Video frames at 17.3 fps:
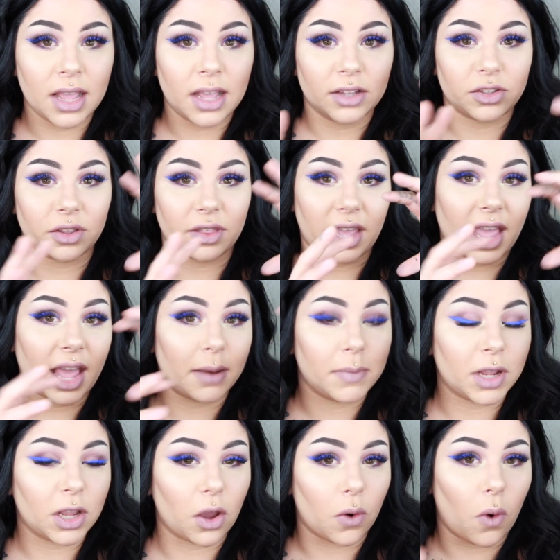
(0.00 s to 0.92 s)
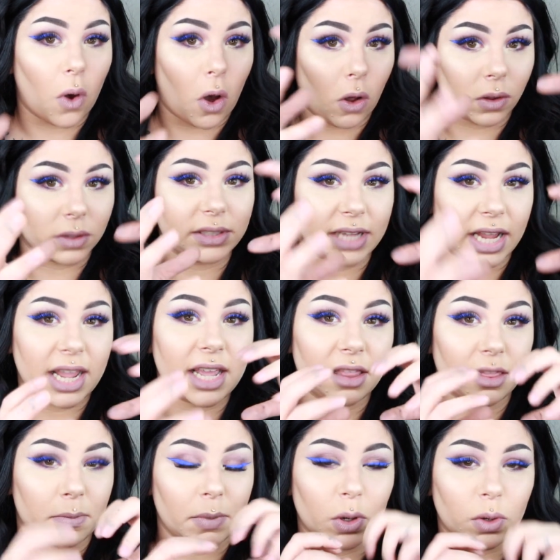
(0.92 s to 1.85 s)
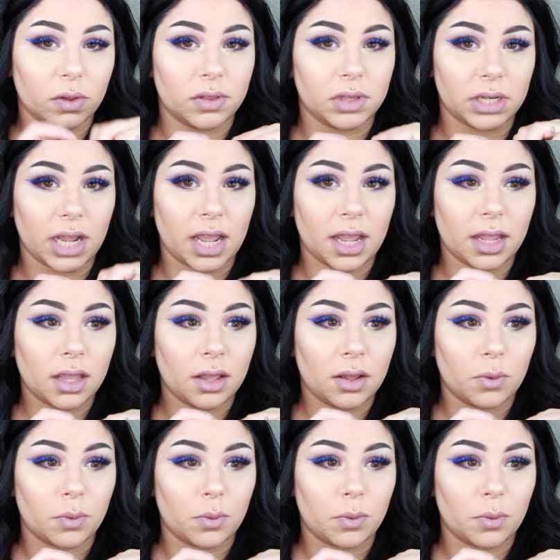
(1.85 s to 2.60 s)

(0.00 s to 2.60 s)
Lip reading: So they had me go all day in the middle of the day